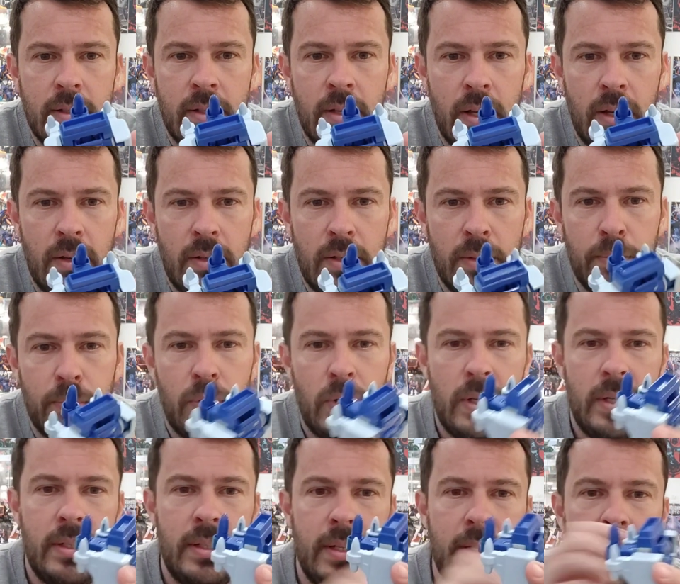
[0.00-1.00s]
So he's in
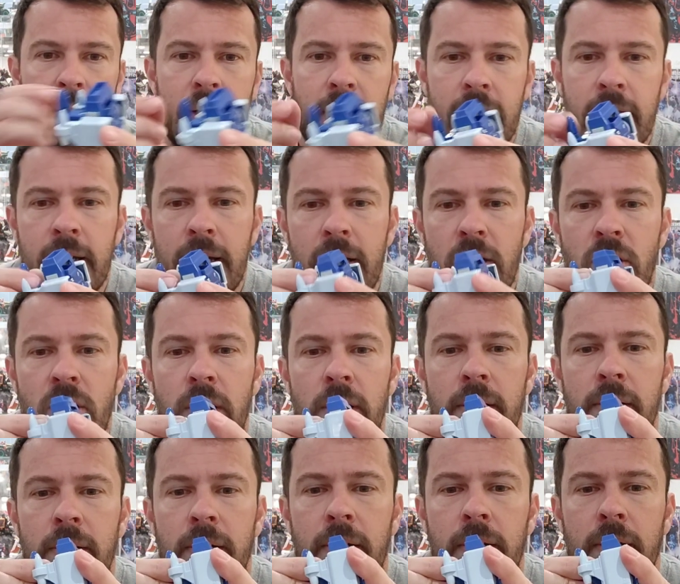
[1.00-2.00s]
pretty decent
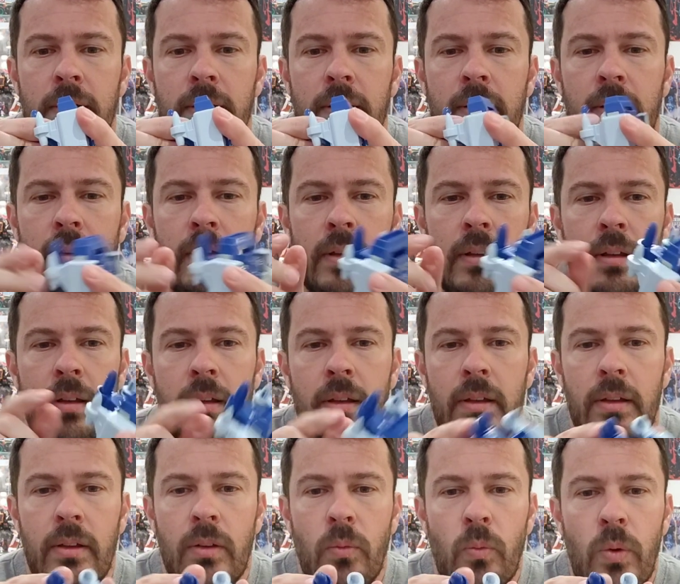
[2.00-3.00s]
condition
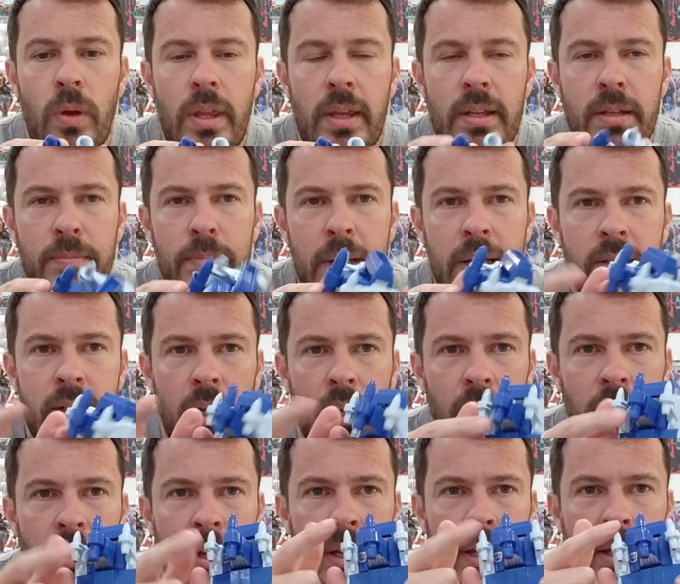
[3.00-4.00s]
with his missile